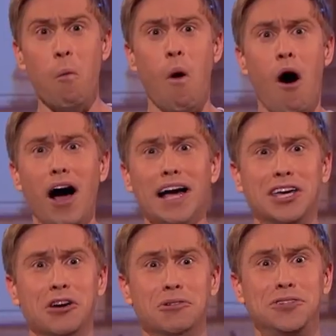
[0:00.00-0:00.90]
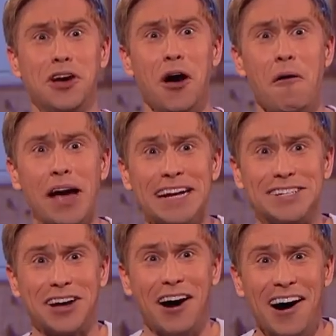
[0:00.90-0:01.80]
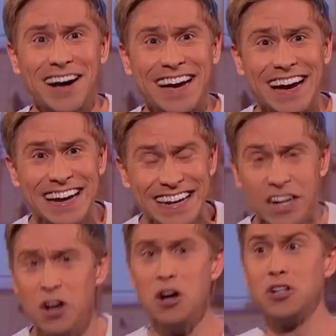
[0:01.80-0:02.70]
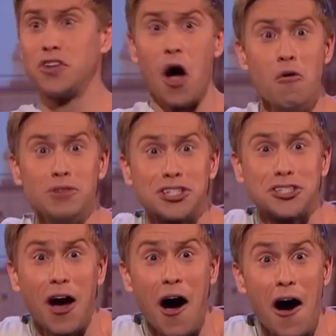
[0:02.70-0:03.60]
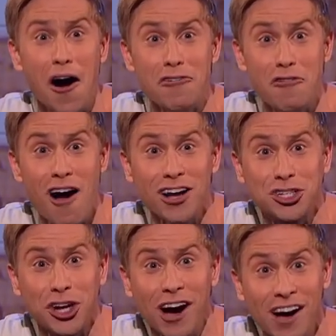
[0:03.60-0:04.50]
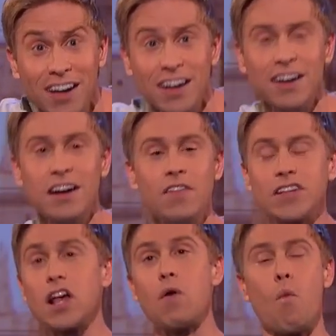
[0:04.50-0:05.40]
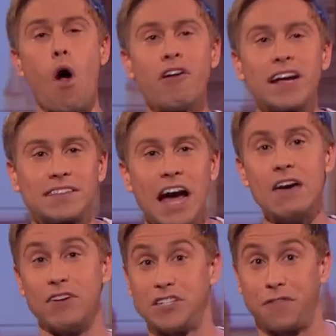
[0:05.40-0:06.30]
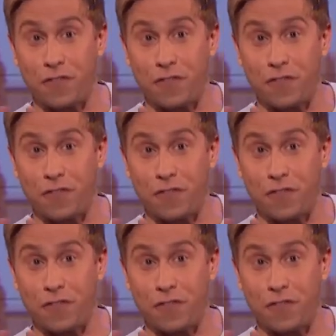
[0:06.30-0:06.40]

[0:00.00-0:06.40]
What are you doing, Turkey? Don't start on Russia! That's like Warwick Davis